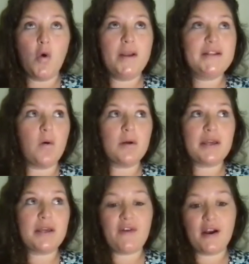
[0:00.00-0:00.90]
we don't
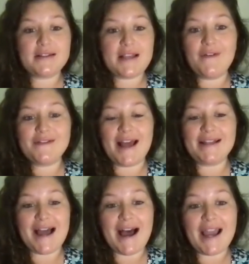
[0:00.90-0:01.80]
give ourselves
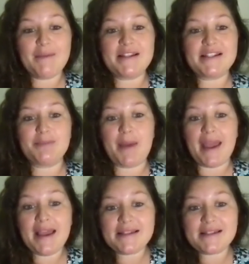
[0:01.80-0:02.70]
that time and
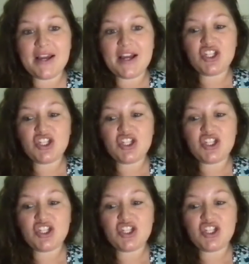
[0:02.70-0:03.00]
space